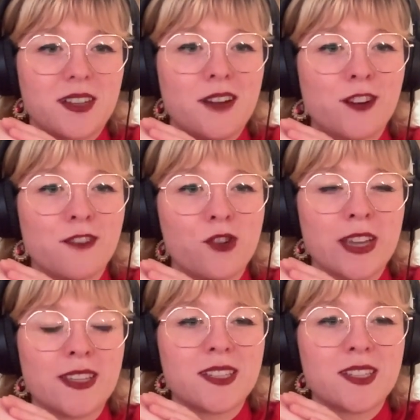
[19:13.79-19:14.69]
of your
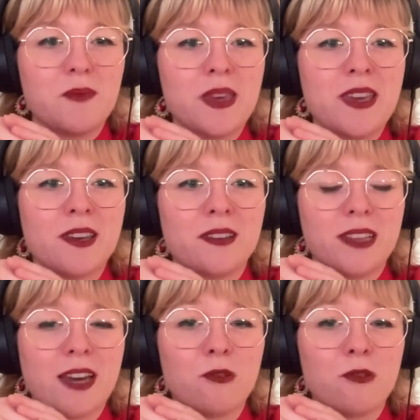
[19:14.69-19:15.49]
voice to be like